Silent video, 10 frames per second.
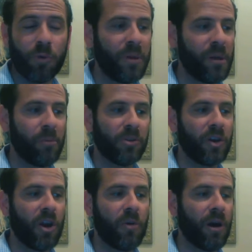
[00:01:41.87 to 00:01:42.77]
We'll be able to
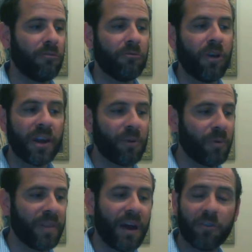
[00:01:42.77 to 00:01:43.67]
go out running
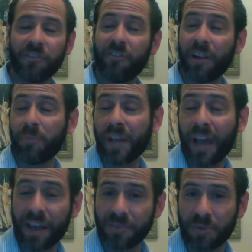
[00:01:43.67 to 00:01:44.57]
without
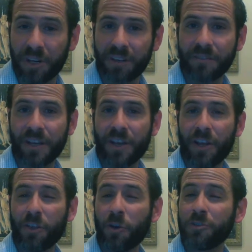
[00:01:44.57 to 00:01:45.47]
developing asthma.
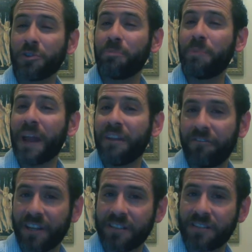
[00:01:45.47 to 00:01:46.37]
Those are
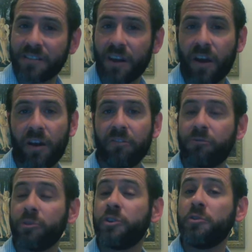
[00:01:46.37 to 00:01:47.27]
benefits
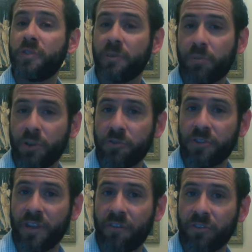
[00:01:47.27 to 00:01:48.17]
of reducing
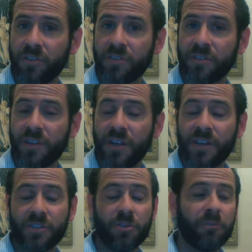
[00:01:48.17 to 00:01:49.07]
pollution levels.
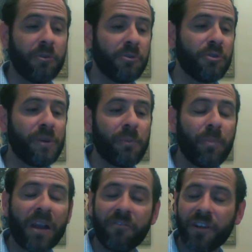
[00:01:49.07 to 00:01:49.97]
So if we were doing a
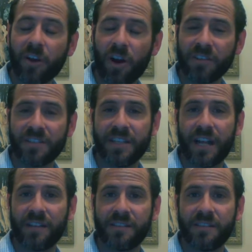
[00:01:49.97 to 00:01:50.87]
benefit cost
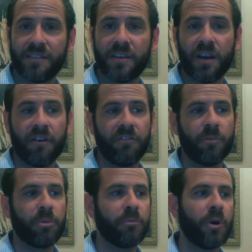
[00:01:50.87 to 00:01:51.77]
analysis of
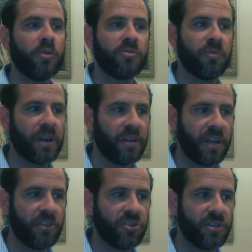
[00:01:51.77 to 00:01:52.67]
a proposed
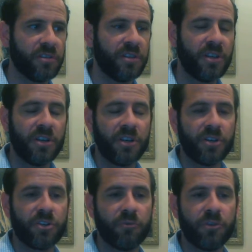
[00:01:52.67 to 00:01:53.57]
regulation
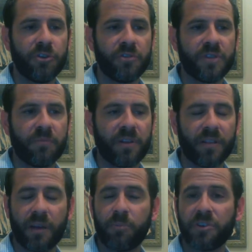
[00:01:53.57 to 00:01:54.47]
to reduce something
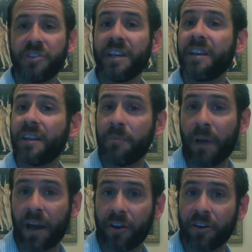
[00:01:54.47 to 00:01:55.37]
like particulate
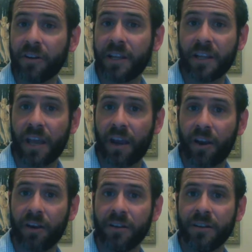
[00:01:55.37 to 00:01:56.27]
matter in the
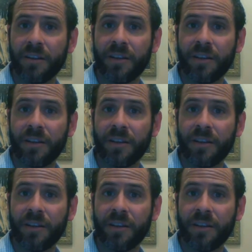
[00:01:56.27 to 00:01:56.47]
air,